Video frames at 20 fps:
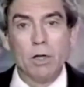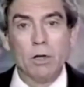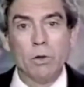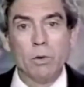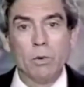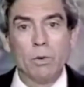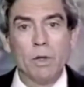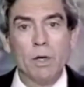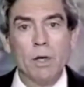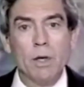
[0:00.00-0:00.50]

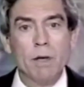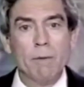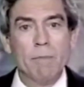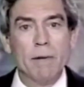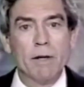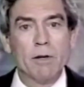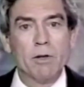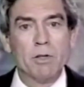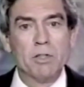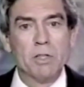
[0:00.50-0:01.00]
front
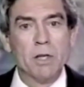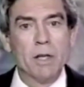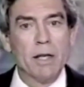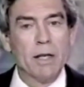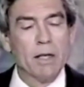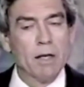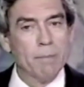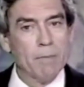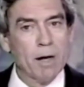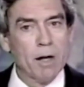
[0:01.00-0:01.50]
positions,
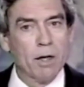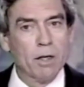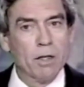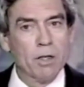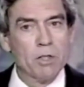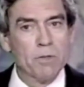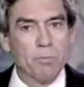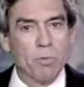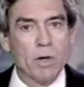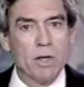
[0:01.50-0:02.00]
but
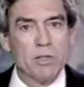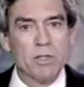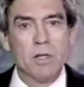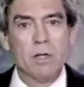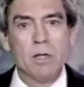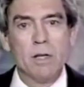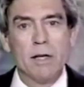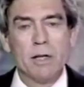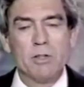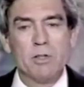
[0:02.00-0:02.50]
each of the
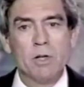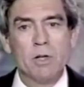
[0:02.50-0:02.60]
three